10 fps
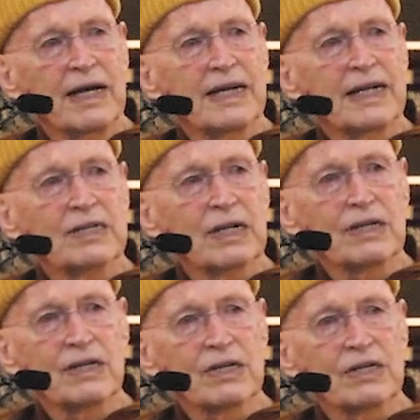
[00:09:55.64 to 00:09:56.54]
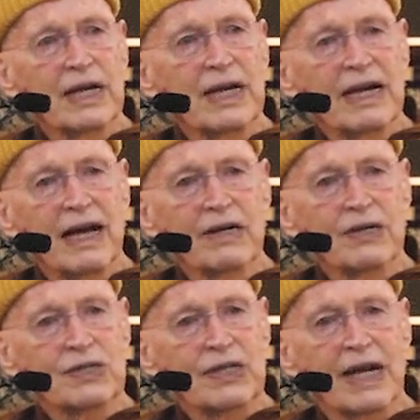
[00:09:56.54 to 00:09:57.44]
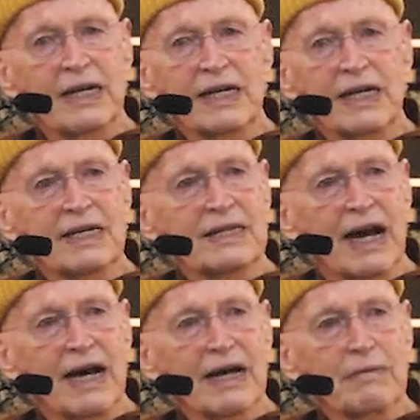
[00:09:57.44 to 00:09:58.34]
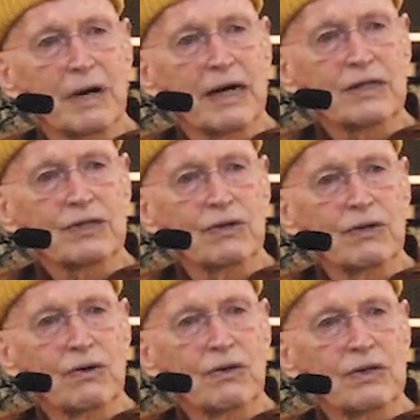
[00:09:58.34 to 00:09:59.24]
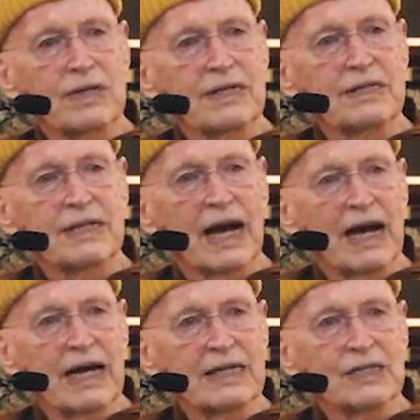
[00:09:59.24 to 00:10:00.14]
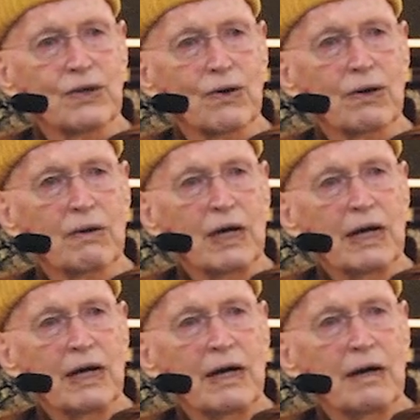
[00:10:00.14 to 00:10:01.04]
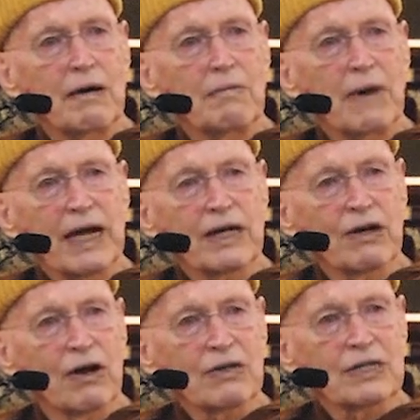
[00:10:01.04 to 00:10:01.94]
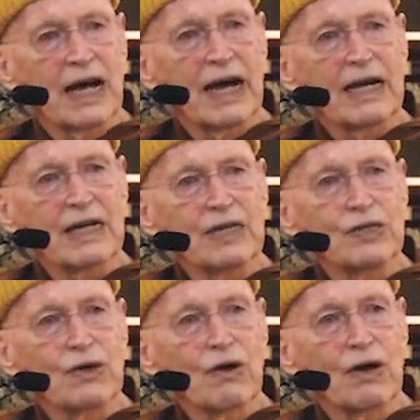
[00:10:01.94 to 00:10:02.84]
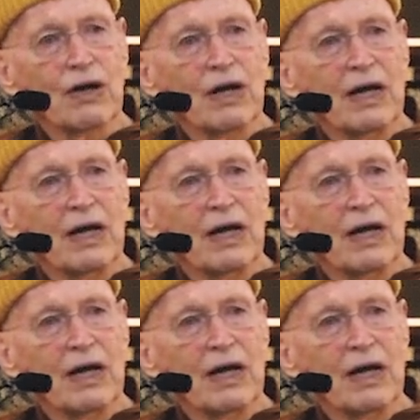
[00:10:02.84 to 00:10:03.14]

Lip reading: It isn't just understanding Thai monks or Northeast Thais or Bangkok Thais or